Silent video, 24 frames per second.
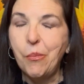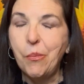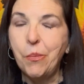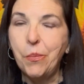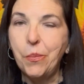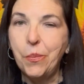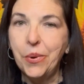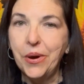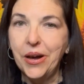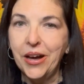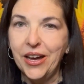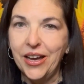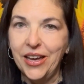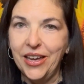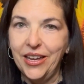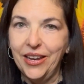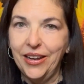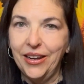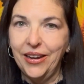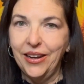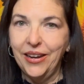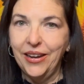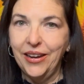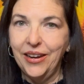but
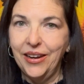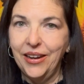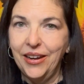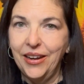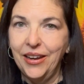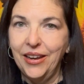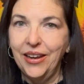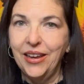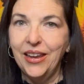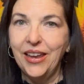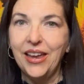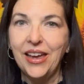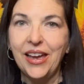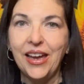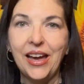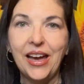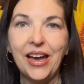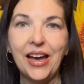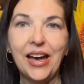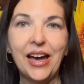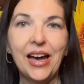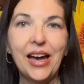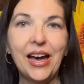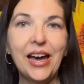
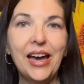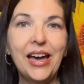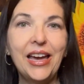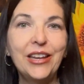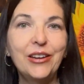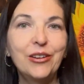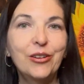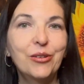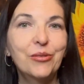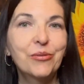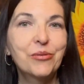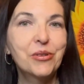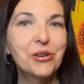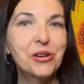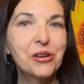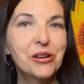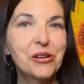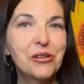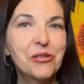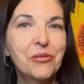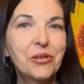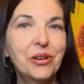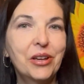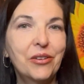I don't
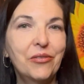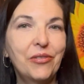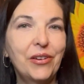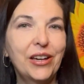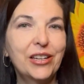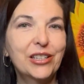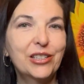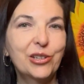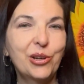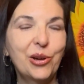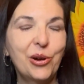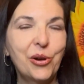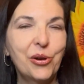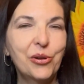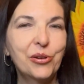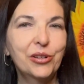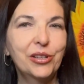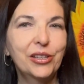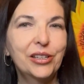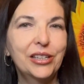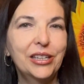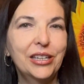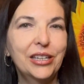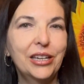know if I
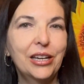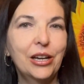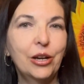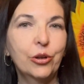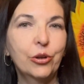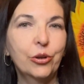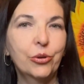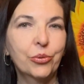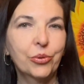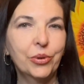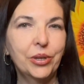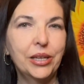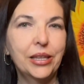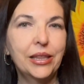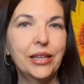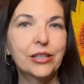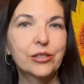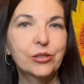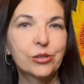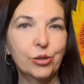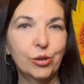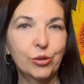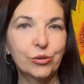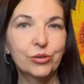totally agree that
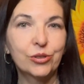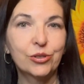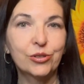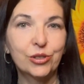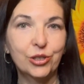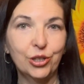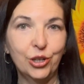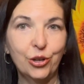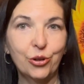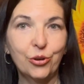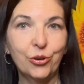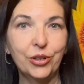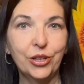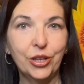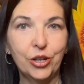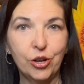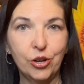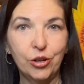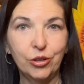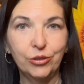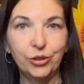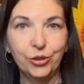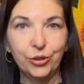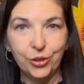Social Security
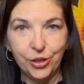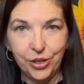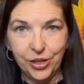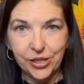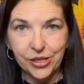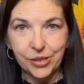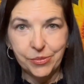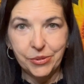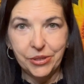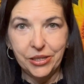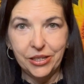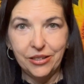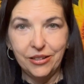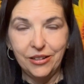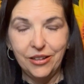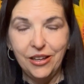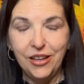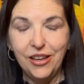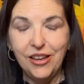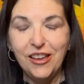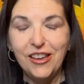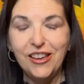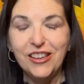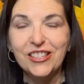called her husband.
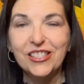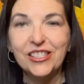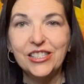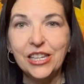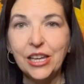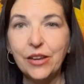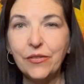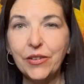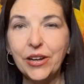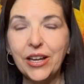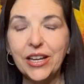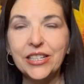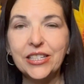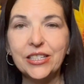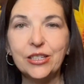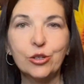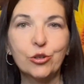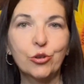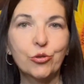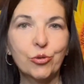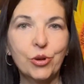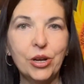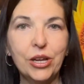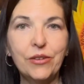Steve and I did a
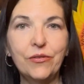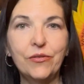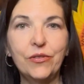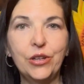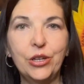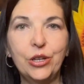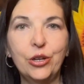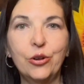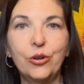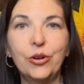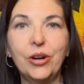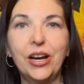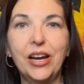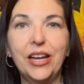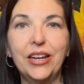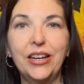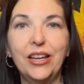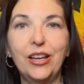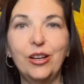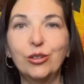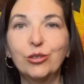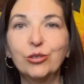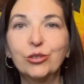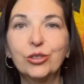great video on
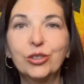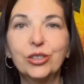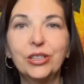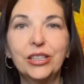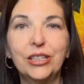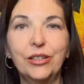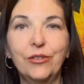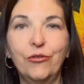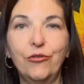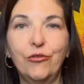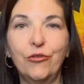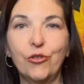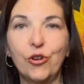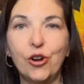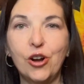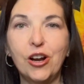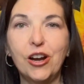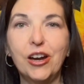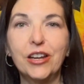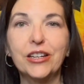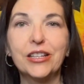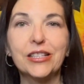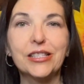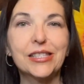elderly
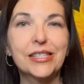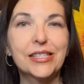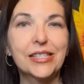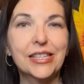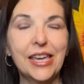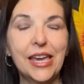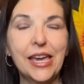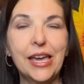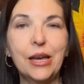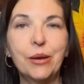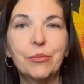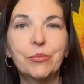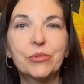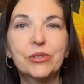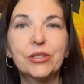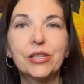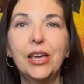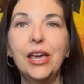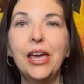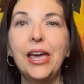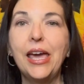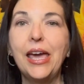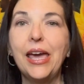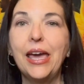fraud and scams,
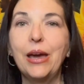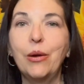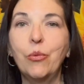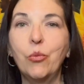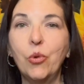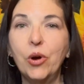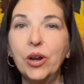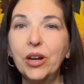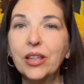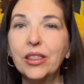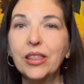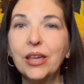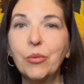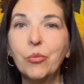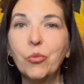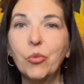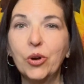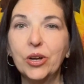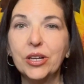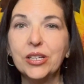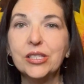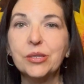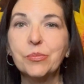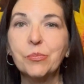and one of them
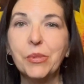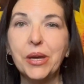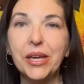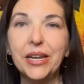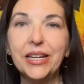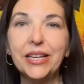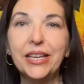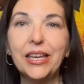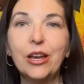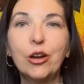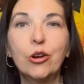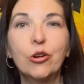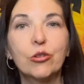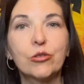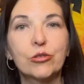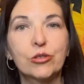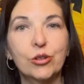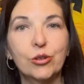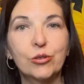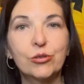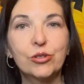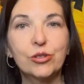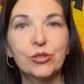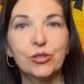was Medicare or
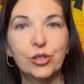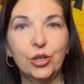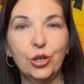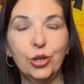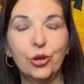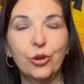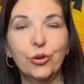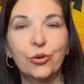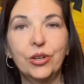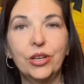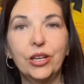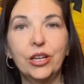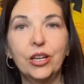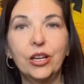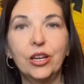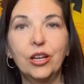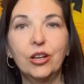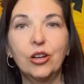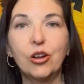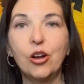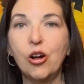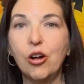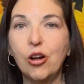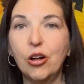Social Security
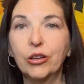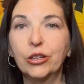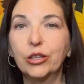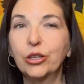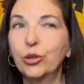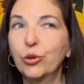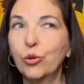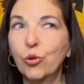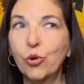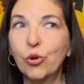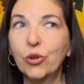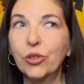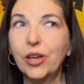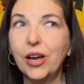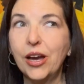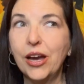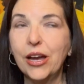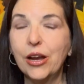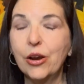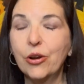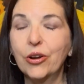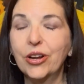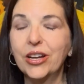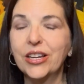calling you, or the
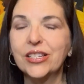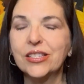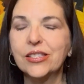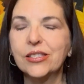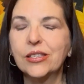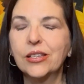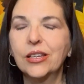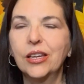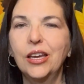IRS.